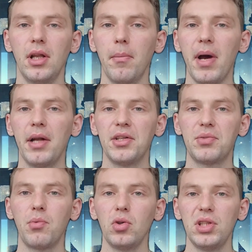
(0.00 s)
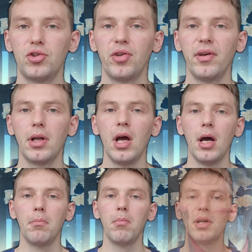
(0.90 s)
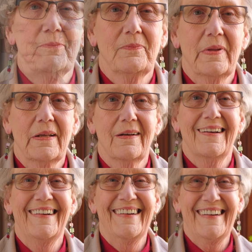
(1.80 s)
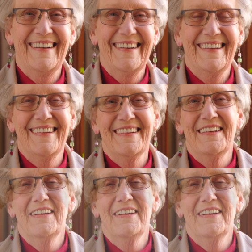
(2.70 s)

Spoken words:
the demand is most driven by the aging population from